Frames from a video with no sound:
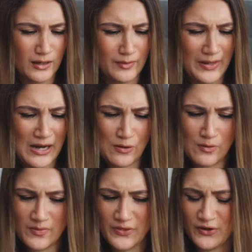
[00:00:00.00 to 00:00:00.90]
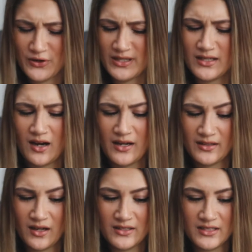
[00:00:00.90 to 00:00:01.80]
about
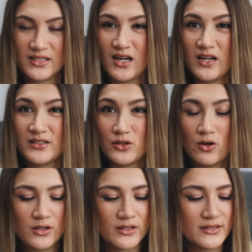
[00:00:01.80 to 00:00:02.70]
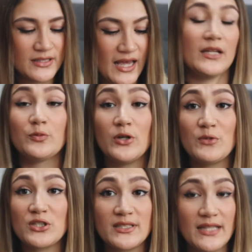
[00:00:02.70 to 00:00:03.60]
$39.99. It's pretty
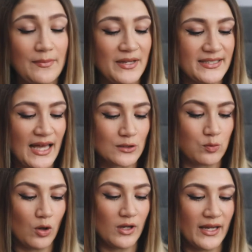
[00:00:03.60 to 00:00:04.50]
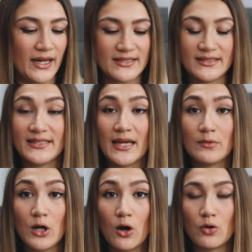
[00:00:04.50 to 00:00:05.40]
much the same exact wallet, it has the
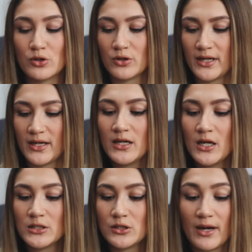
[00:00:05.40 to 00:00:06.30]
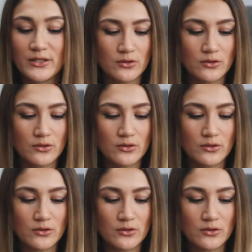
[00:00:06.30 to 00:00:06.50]
same code on it. So I